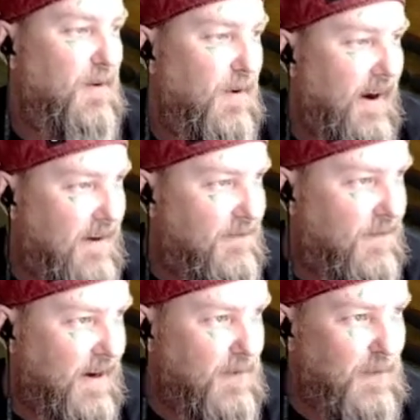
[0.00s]
where I can
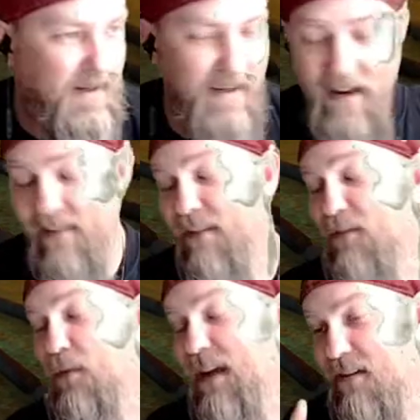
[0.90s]
find one, and
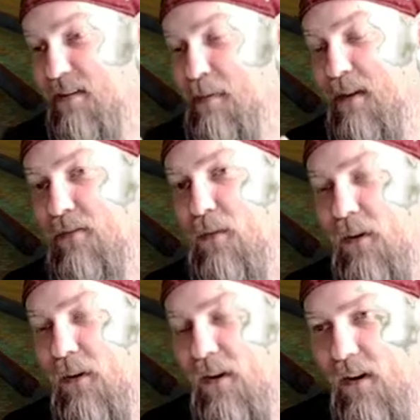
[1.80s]
this would actually be
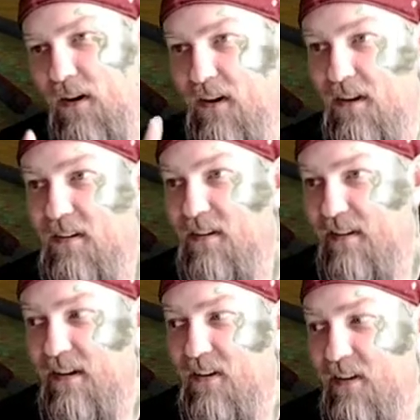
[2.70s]
for
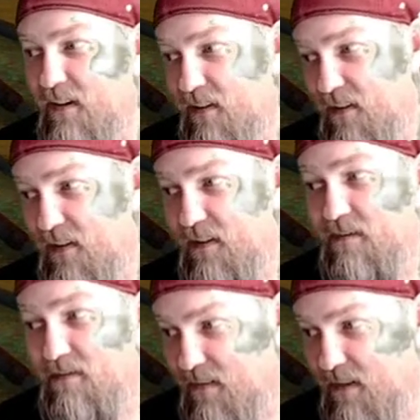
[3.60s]
Tyrion. So
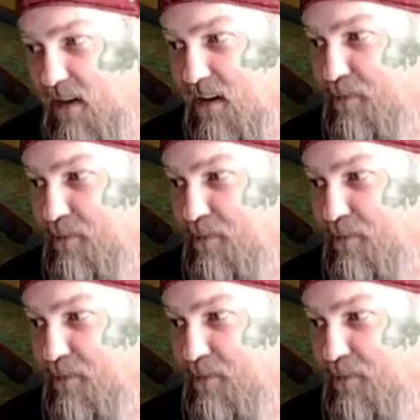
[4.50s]
yeah.